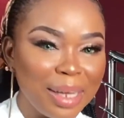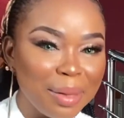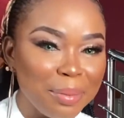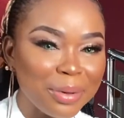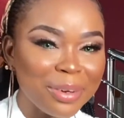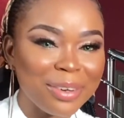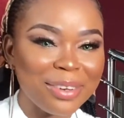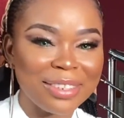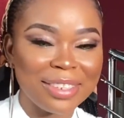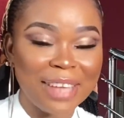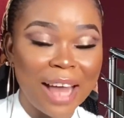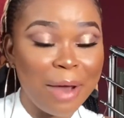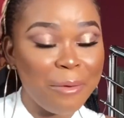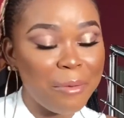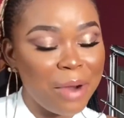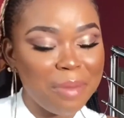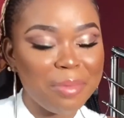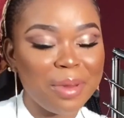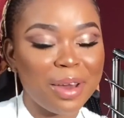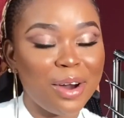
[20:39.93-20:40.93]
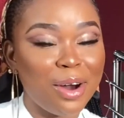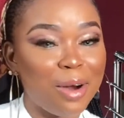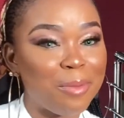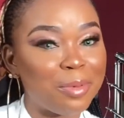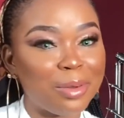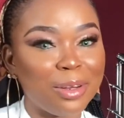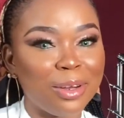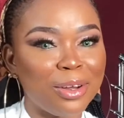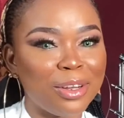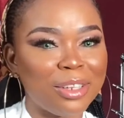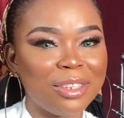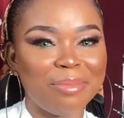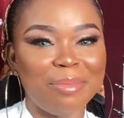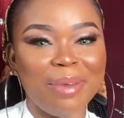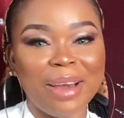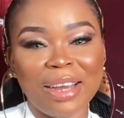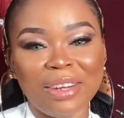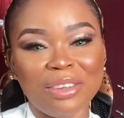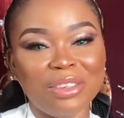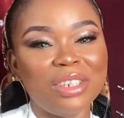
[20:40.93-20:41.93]
Because I wear makeup a lot,
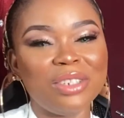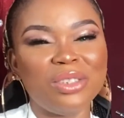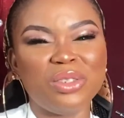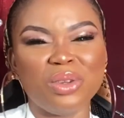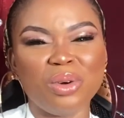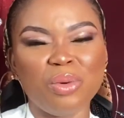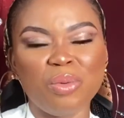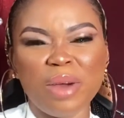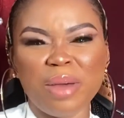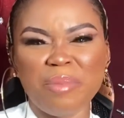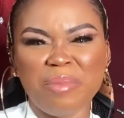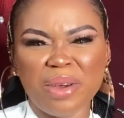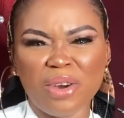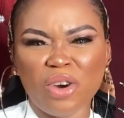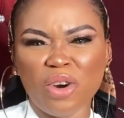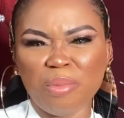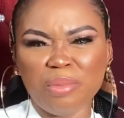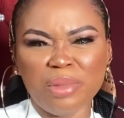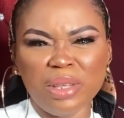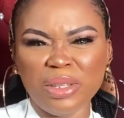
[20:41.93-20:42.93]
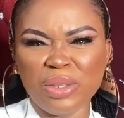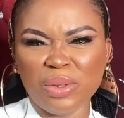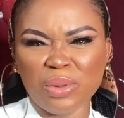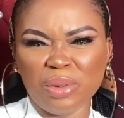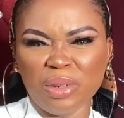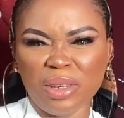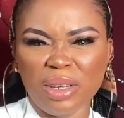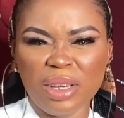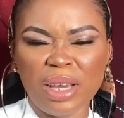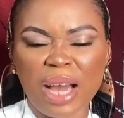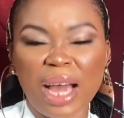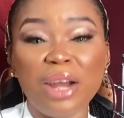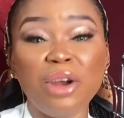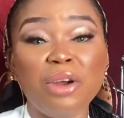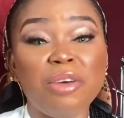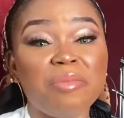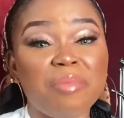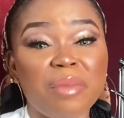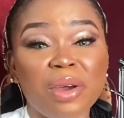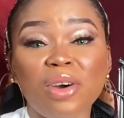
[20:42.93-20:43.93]
but I really do not wear makeup day to day. I
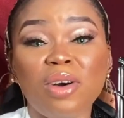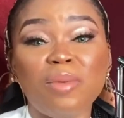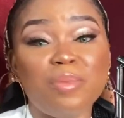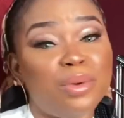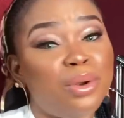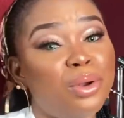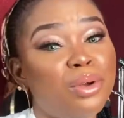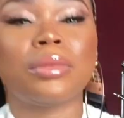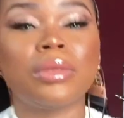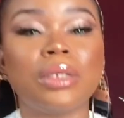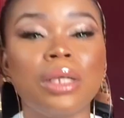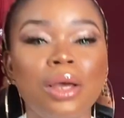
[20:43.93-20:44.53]
love makeup a lot.